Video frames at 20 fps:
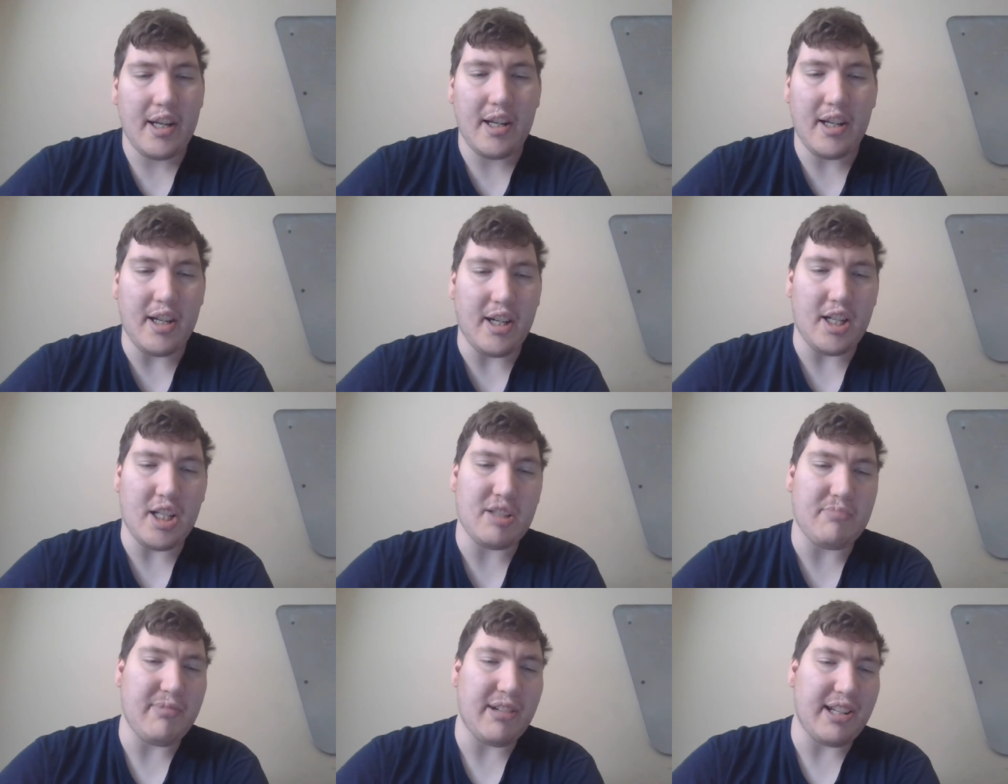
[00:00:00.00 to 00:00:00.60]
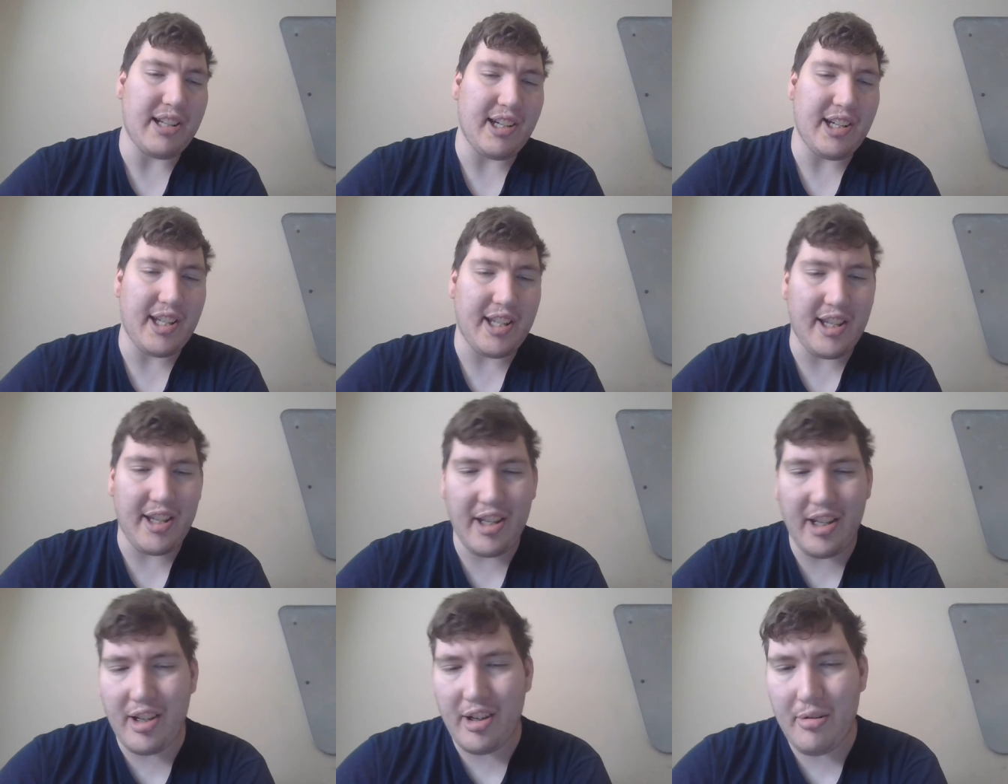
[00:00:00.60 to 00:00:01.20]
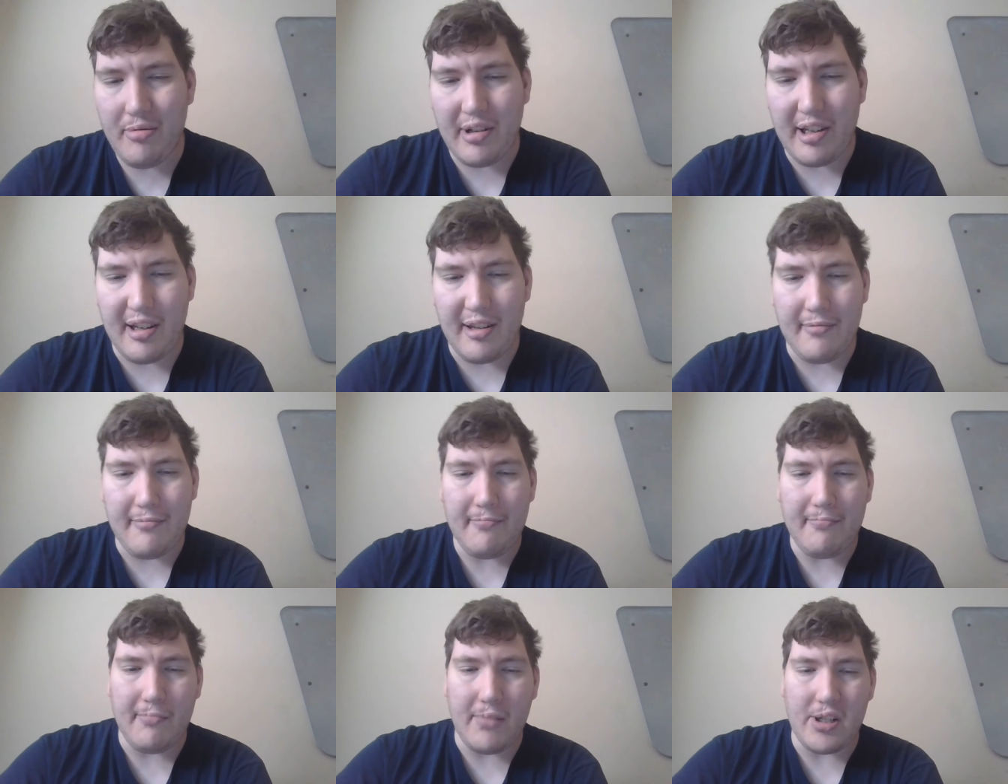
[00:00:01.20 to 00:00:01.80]
cosmic IQ and
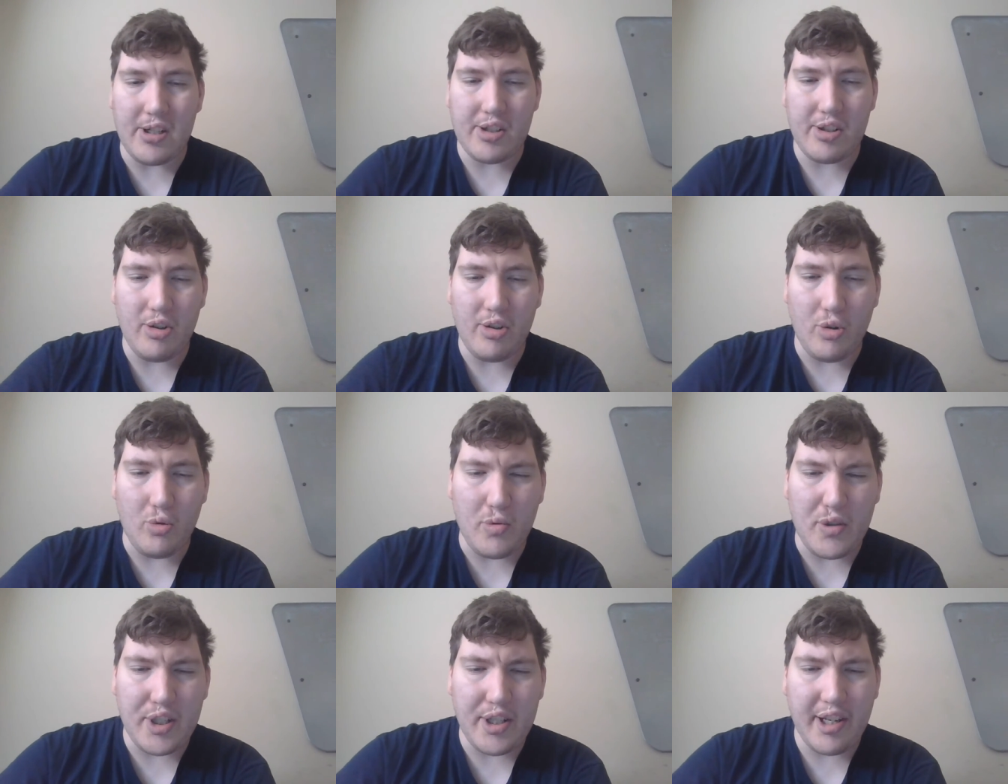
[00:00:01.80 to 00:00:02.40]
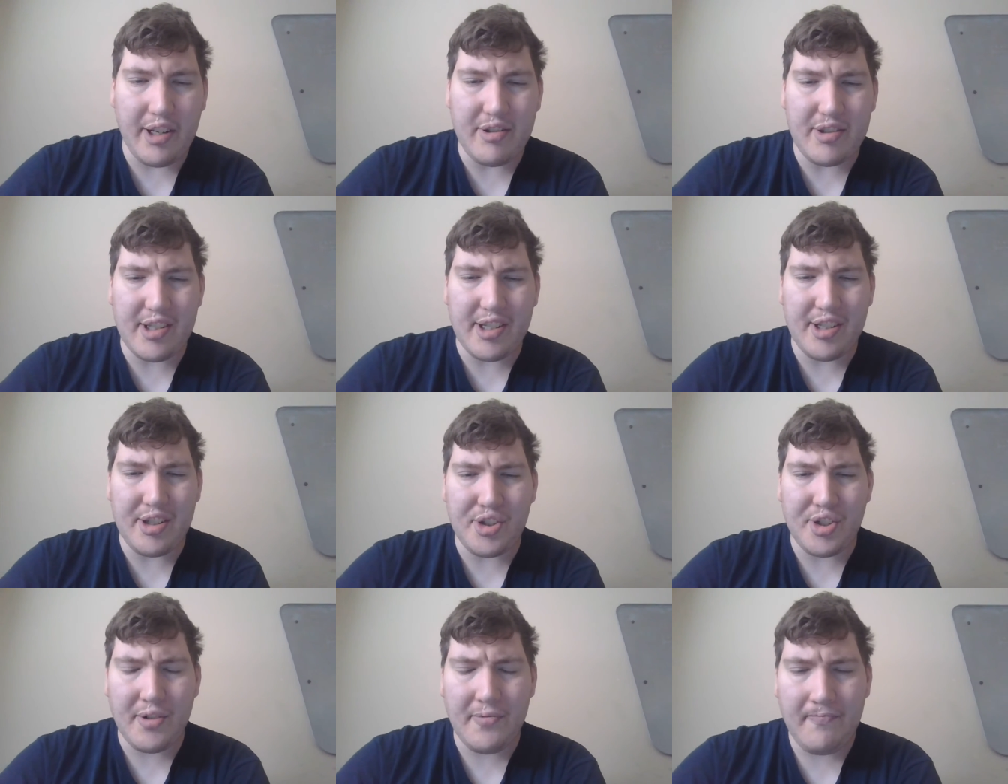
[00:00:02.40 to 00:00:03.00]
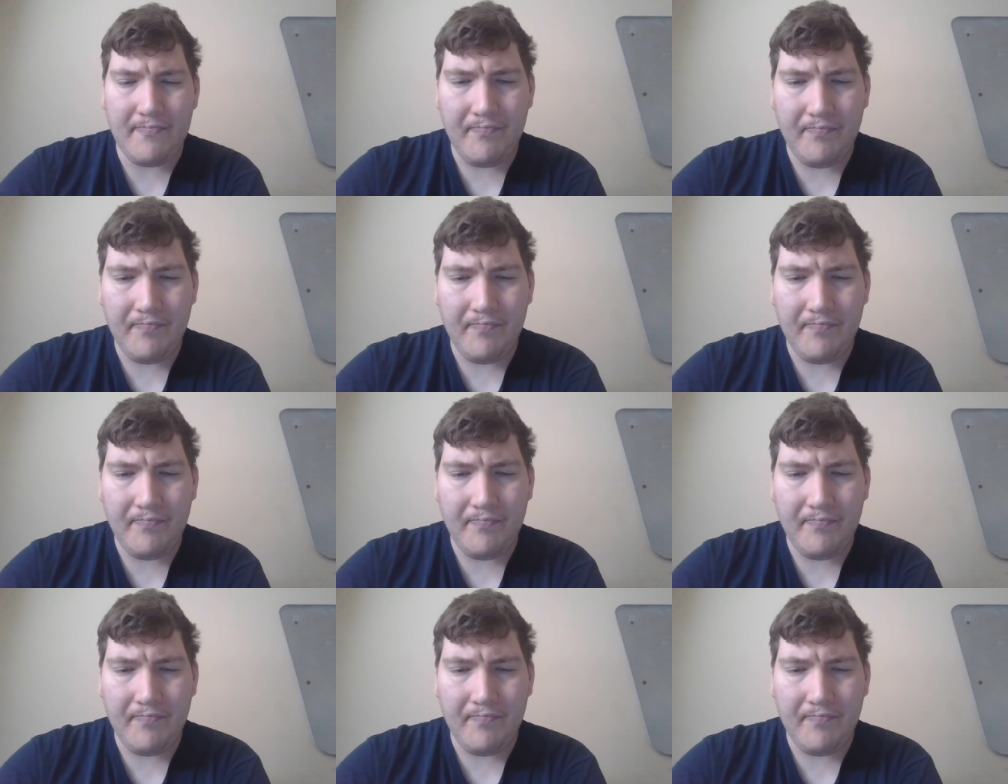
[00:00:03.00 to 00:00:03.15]
personal word usage.